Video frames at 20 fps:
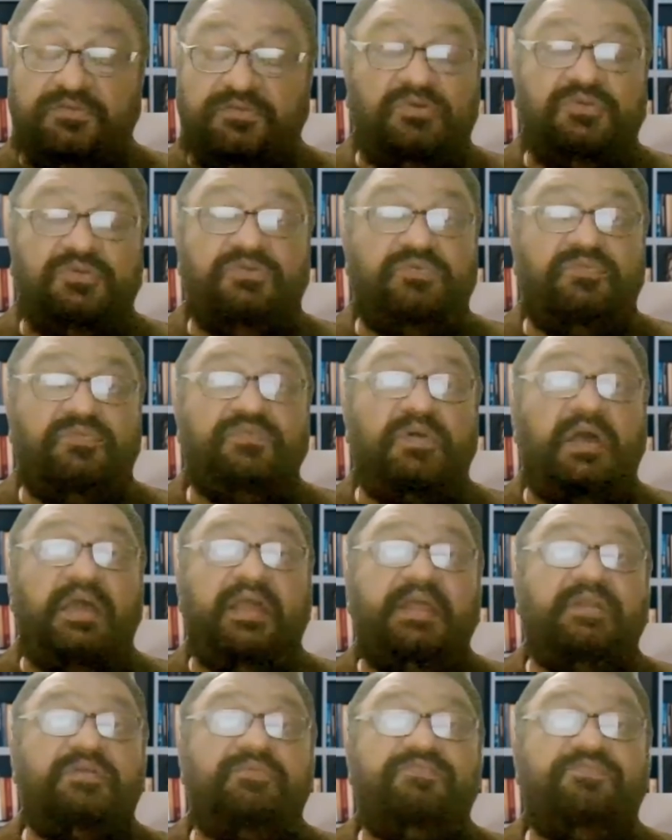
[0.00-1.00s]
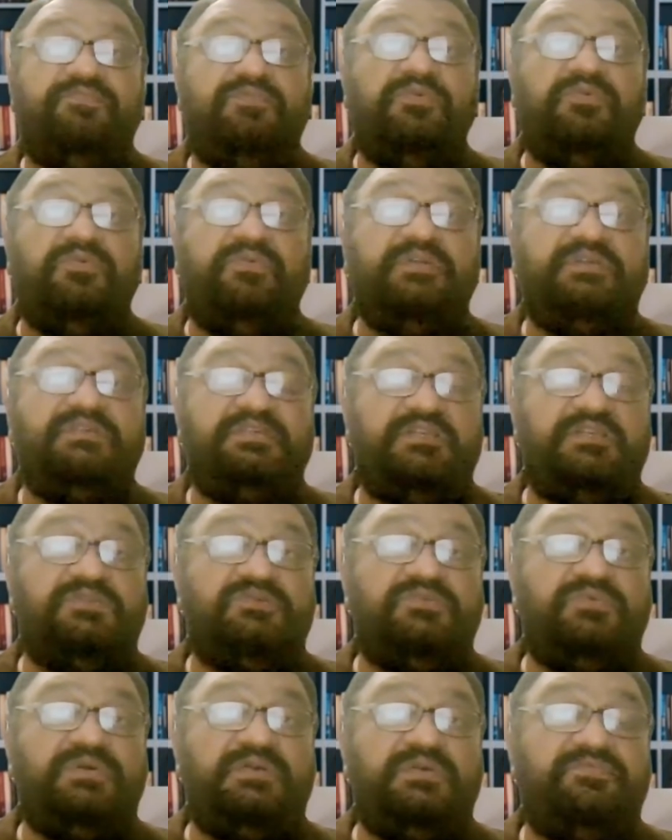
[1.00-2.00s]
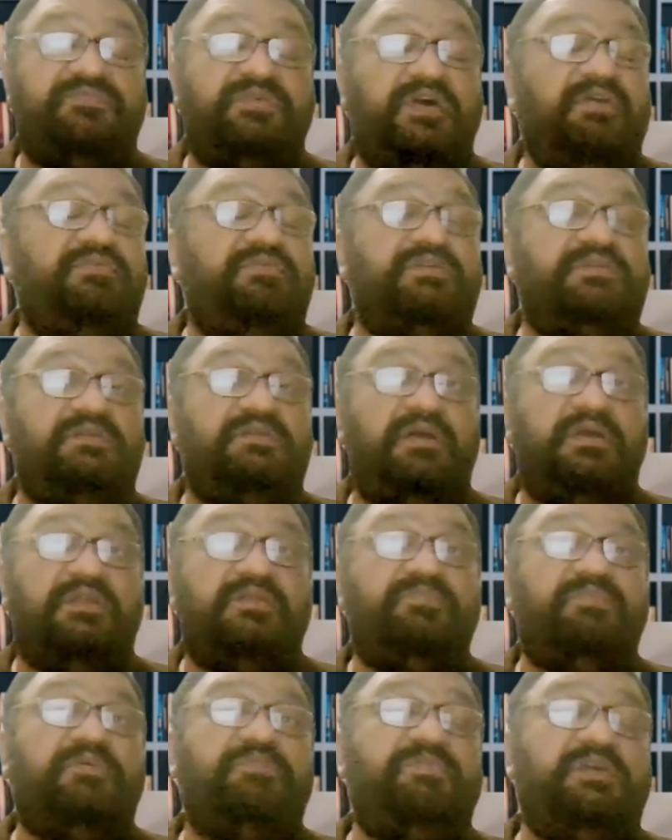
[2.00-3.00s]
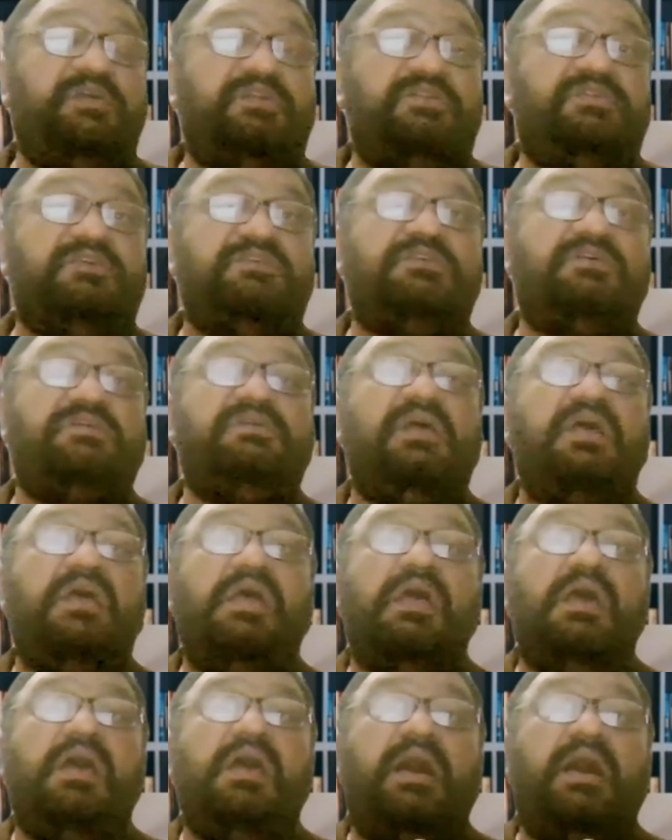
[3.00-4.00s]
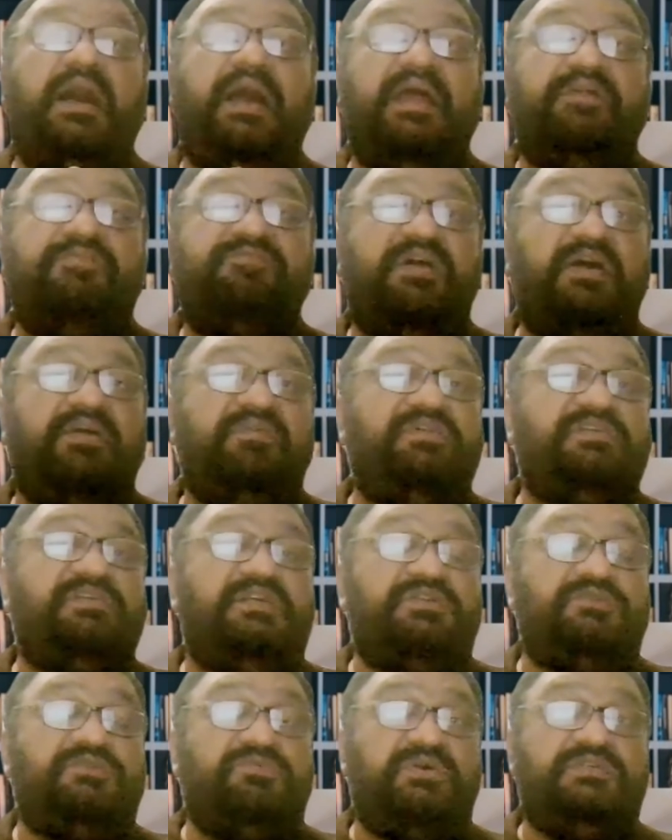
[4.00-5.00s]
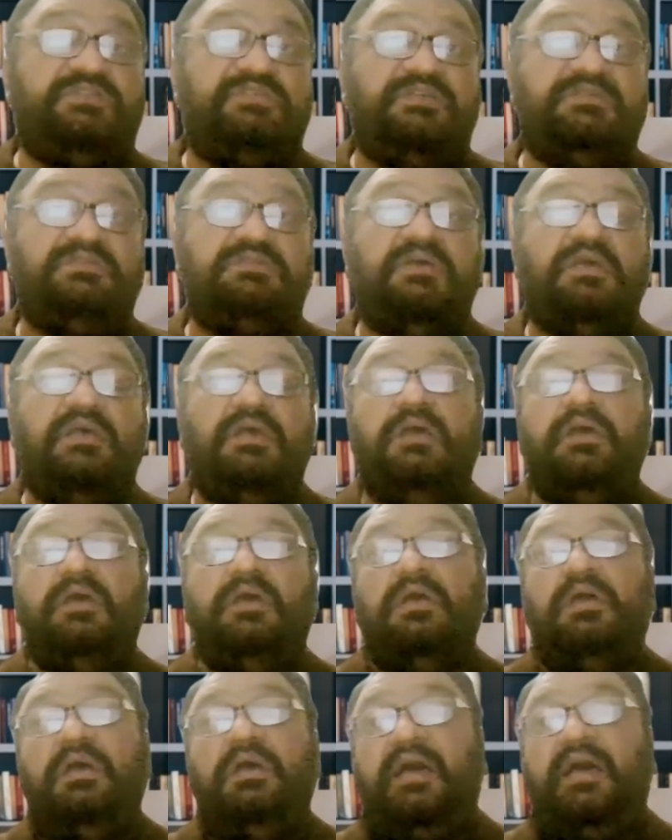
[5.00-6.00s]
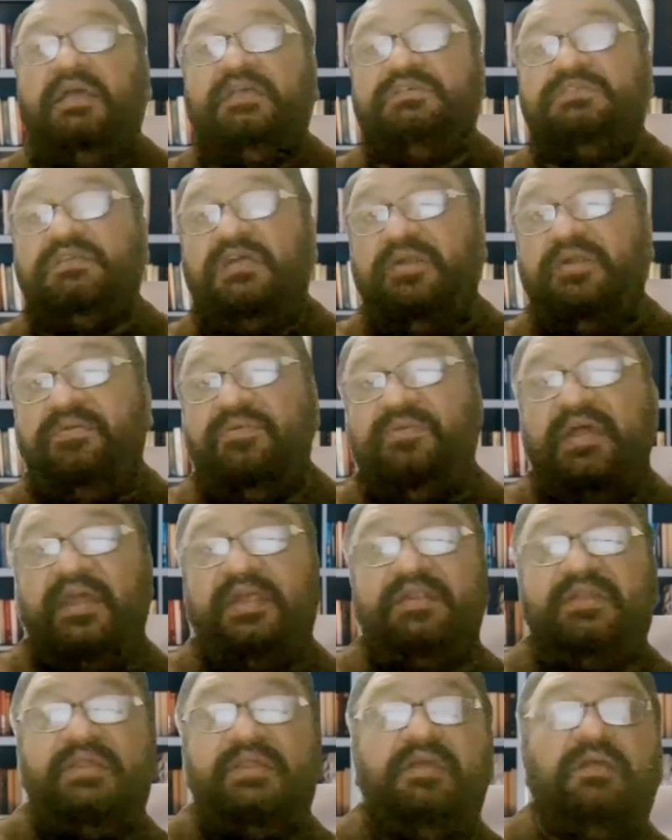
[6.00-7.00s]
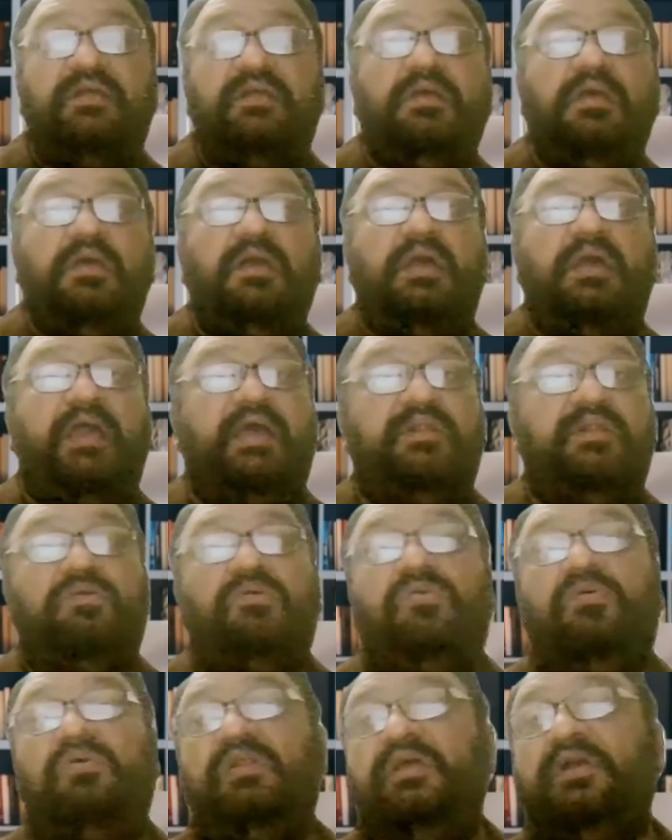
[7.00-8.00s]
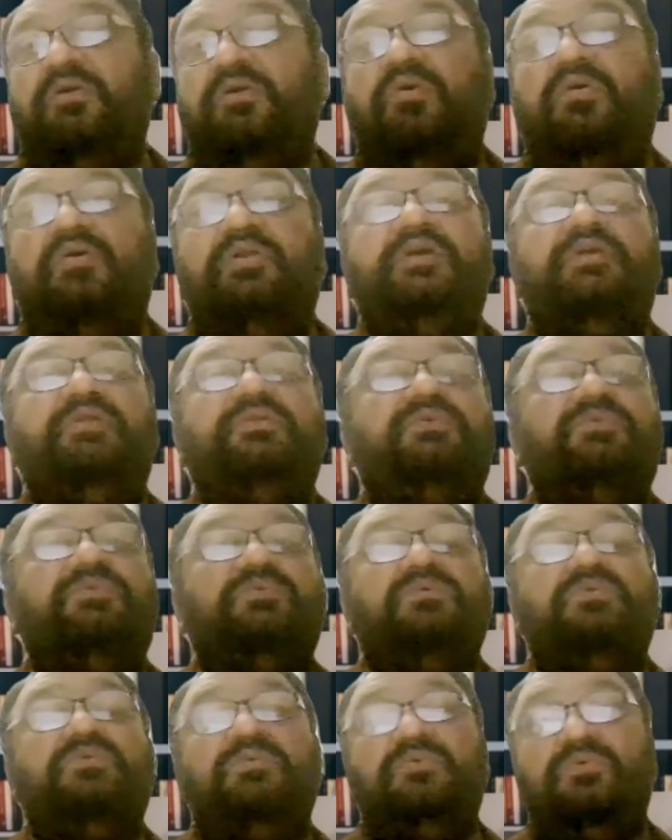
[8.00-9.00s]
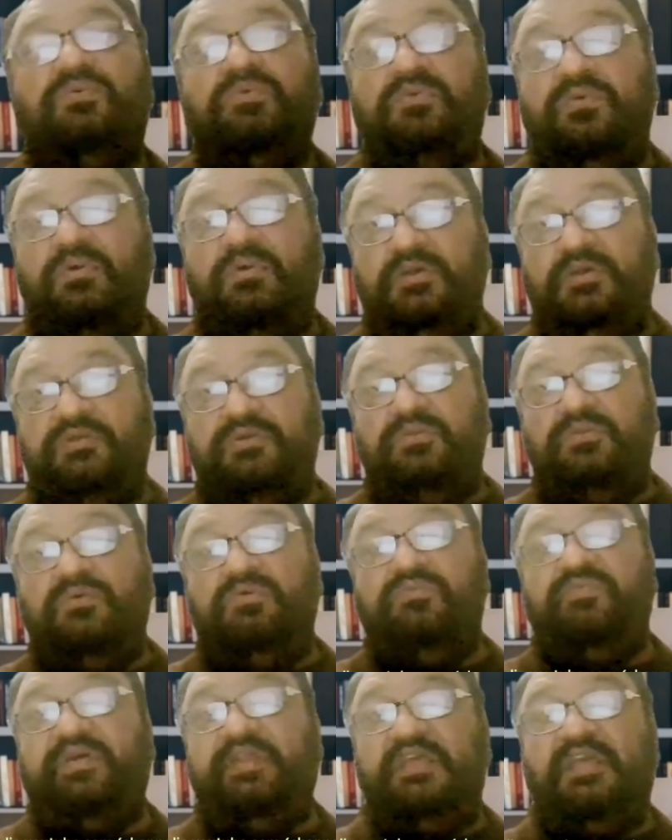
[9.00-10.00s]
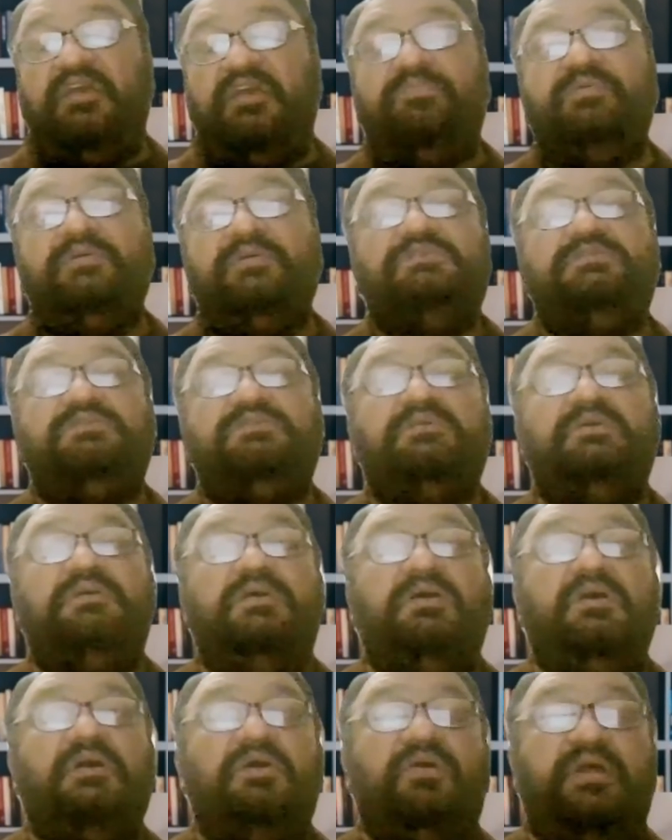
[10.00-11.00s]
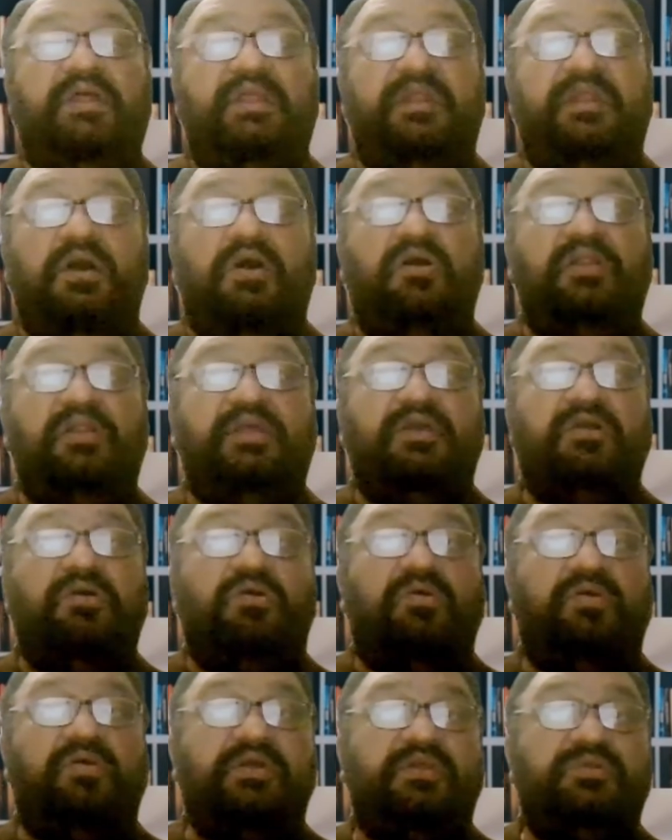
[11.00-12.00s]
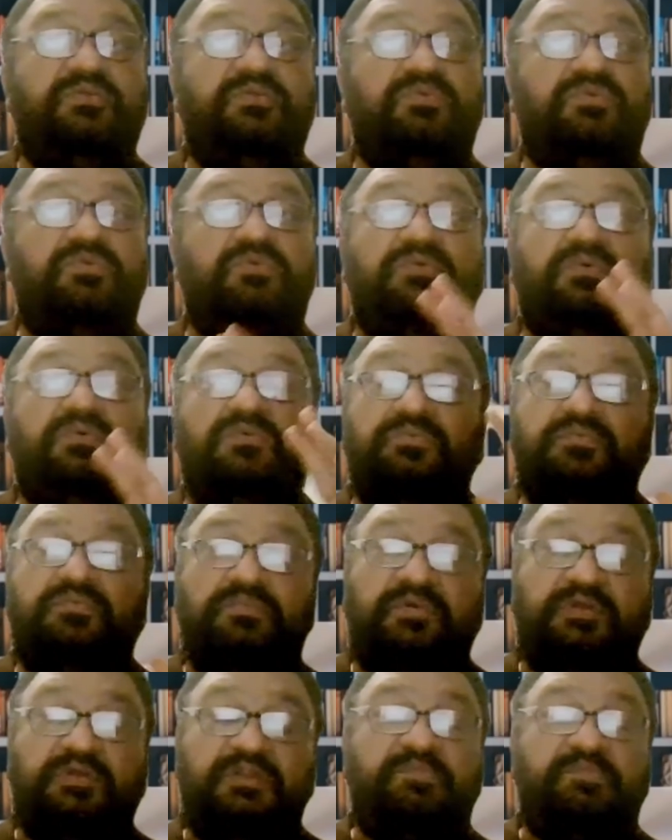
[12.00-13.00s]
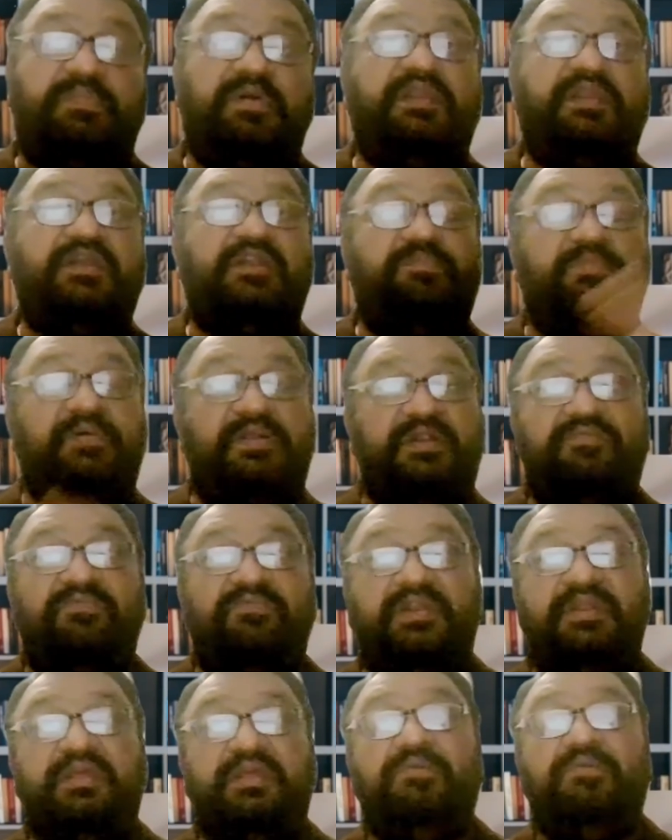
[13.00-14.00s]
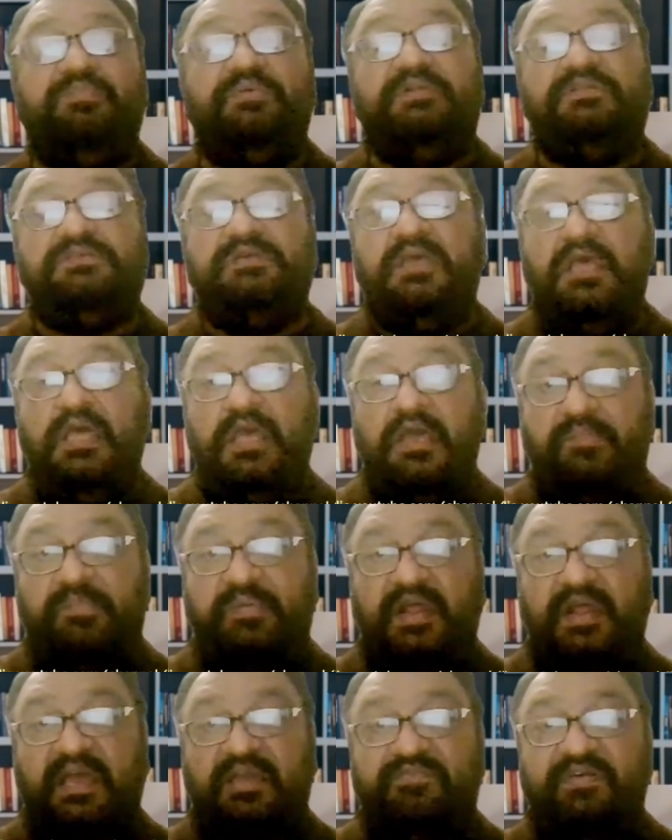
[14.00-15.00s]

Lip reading: told you I had 5 in my PhD thesis. I had 5 research questions. I started writing, and all according to variables, and all according to dependent variables. But